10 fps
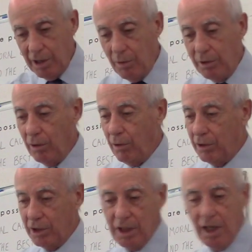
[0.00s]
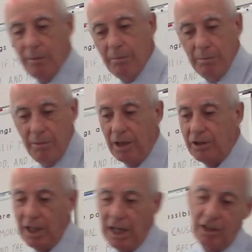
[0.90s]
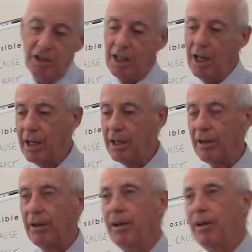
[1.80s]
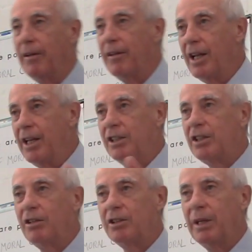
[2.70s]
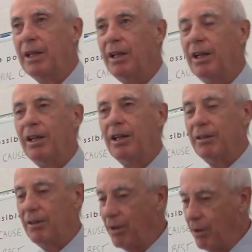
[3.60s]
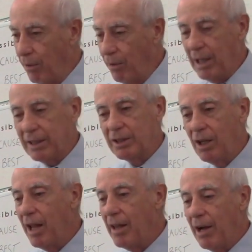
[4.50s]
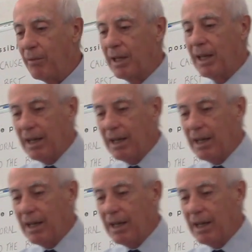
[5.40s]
What, the Lord just kind of nudged the angel, get out of here. Then he started speaking? No, that's not how we get